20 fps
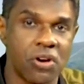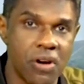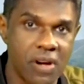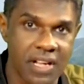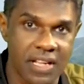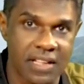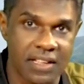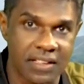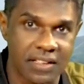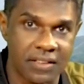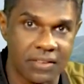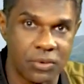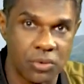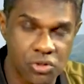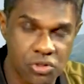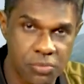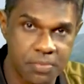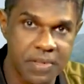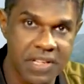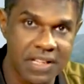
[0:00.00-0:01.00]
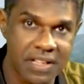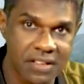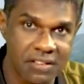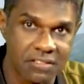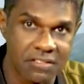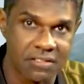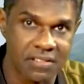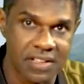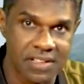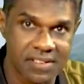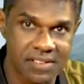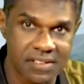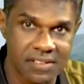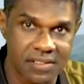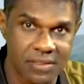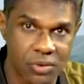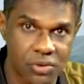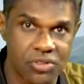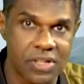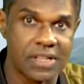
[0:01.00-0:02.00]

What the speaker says: talking, who's speaking to us, who's